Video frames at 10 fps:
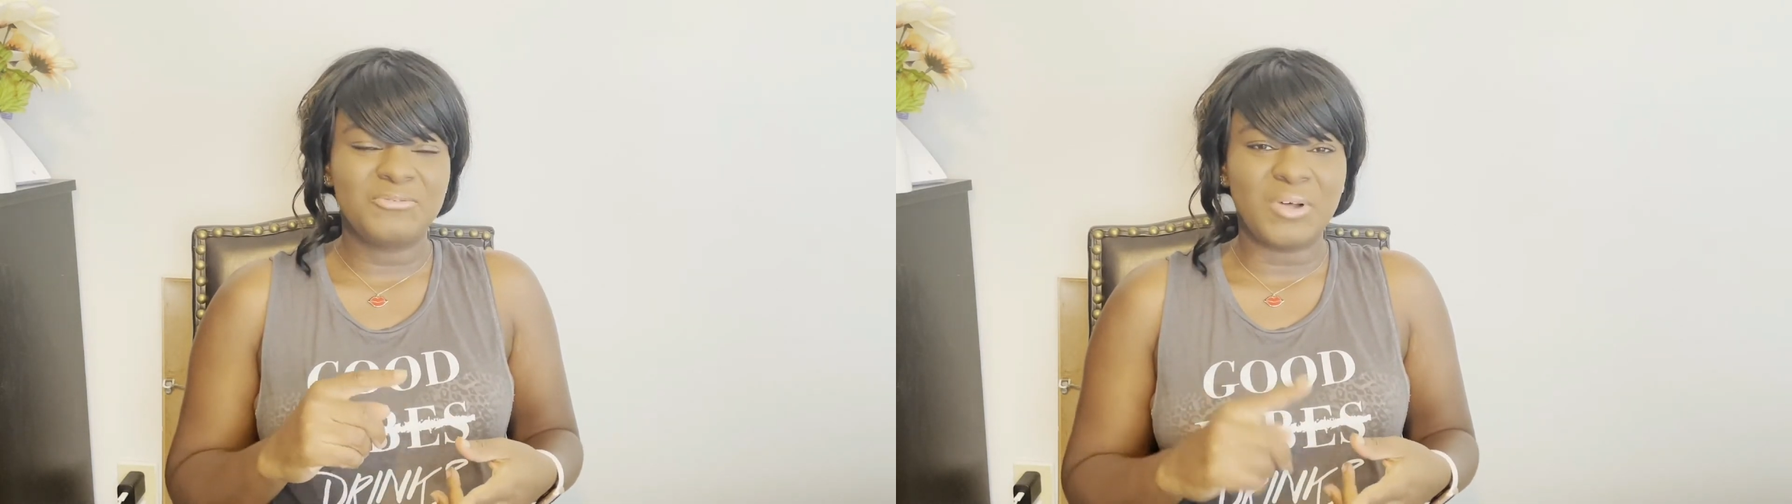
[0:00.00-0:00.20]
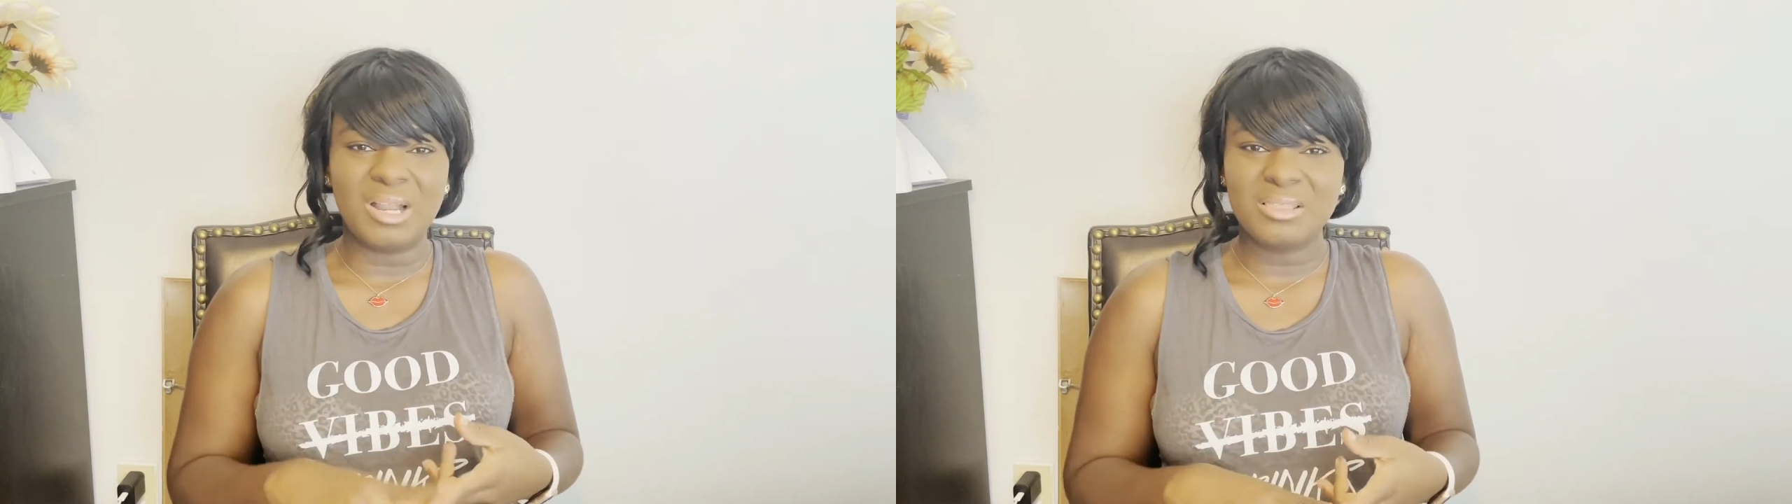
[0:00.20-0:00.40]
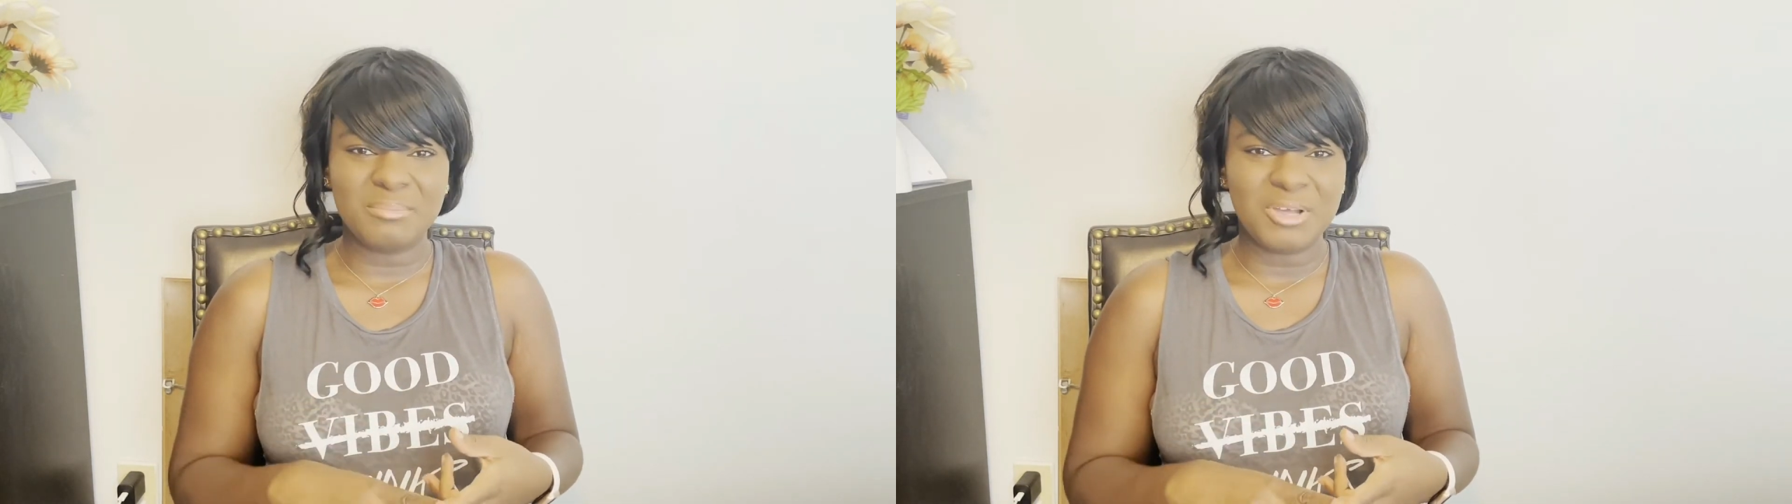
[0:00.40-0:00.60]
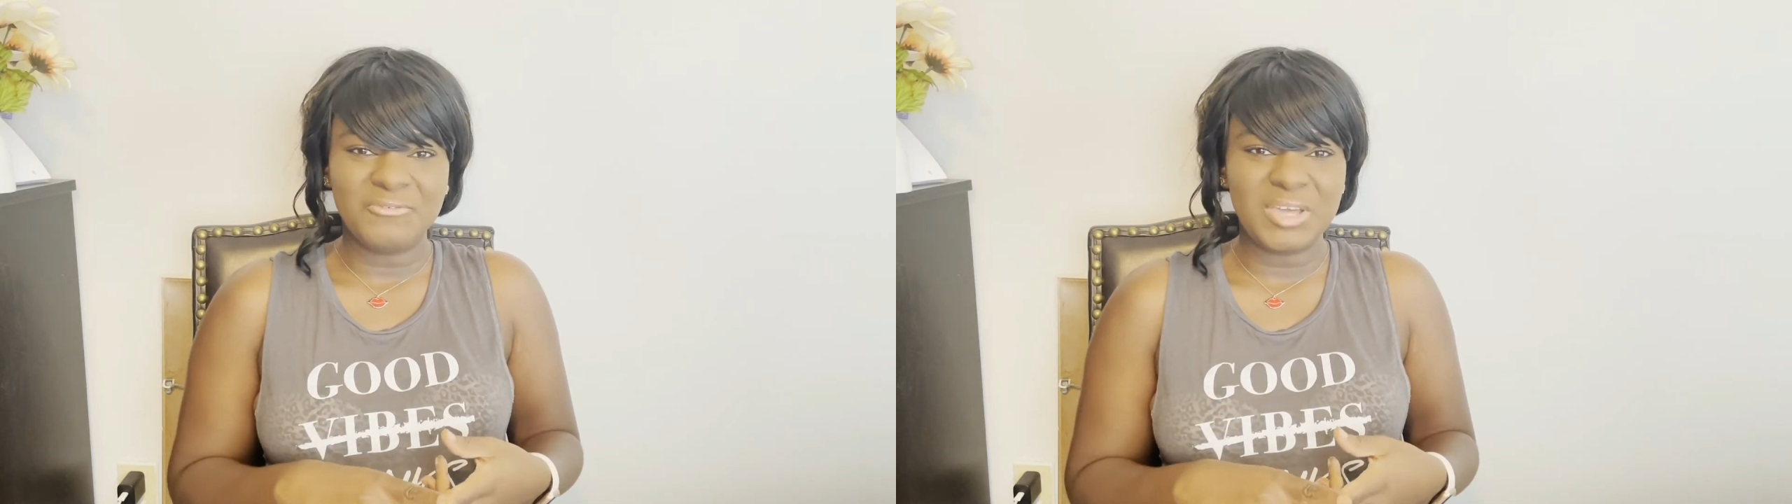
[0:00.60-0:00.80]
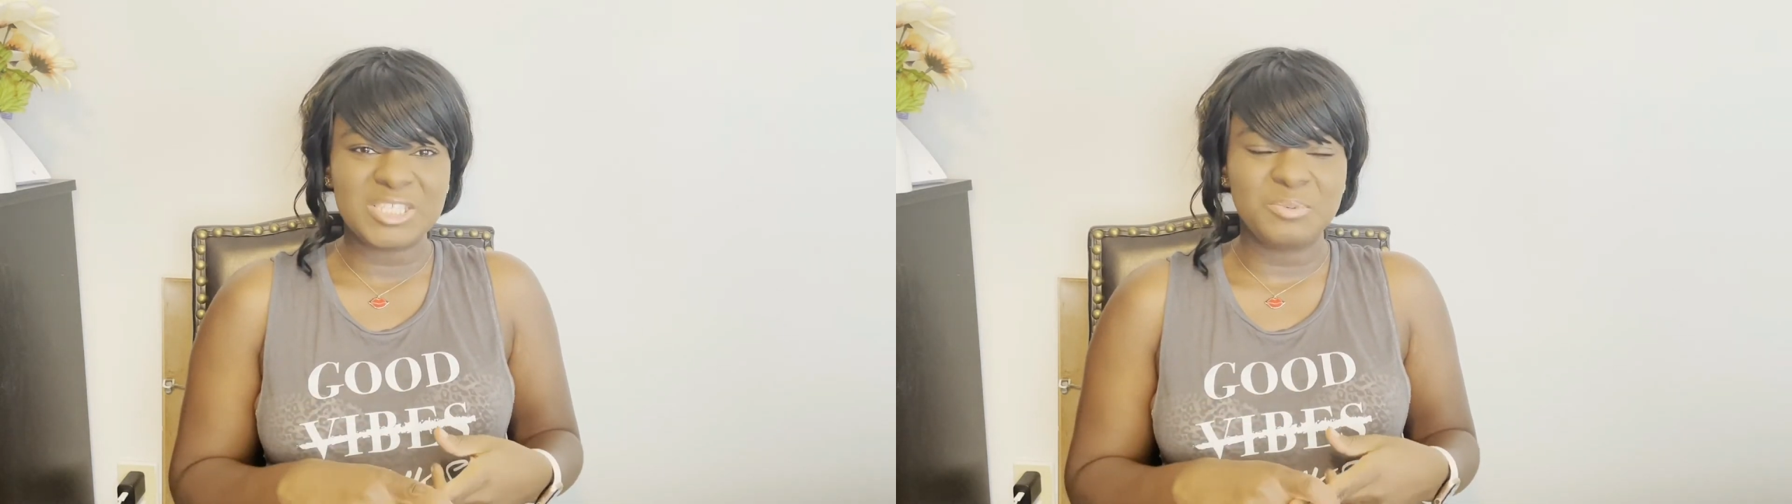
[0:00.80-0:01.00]
Follow them on
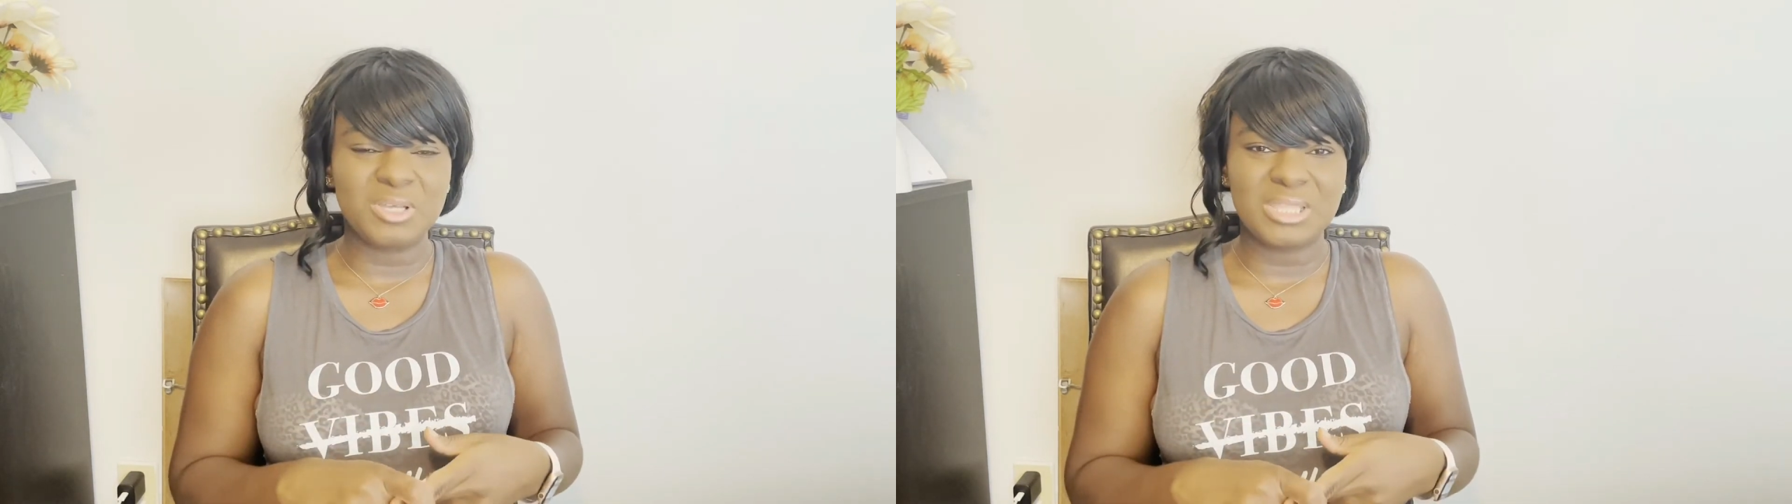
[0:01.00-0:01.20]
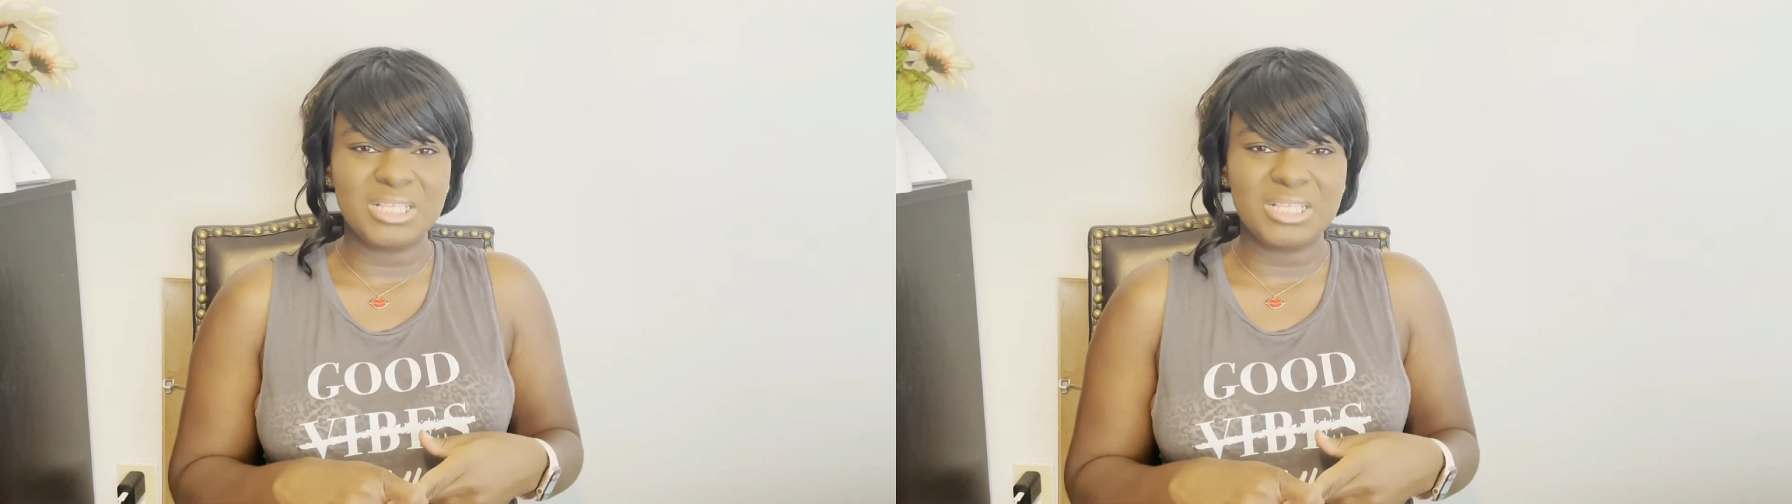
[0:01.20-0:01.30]
Facebook.